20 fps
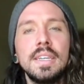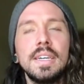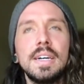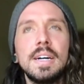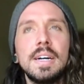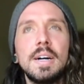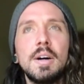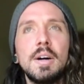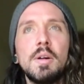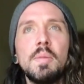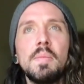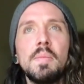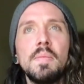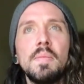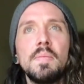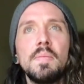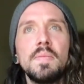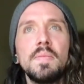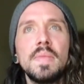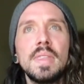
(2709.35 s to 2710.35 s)

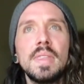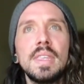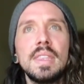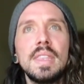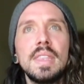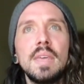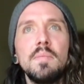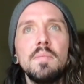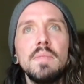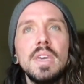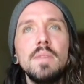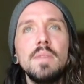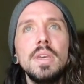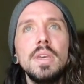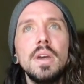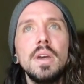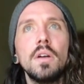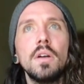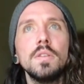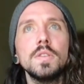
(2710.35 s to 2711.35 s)
that
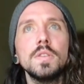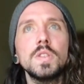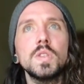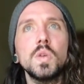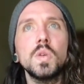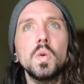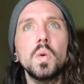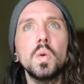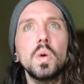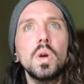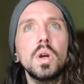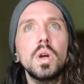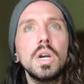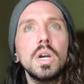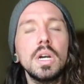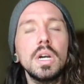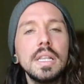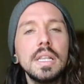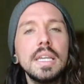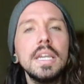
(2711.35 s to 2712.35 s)
maybe aren't so
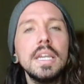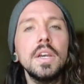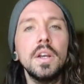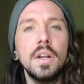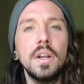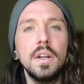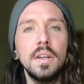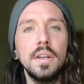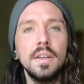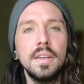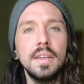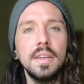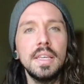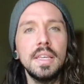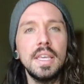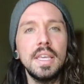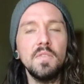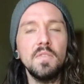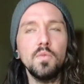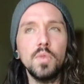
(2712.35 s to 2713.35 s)
clear
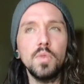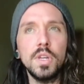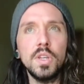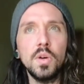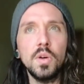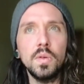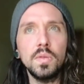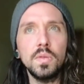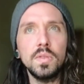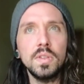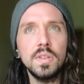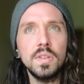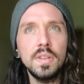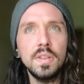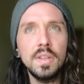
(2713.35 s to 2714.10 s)
if we don't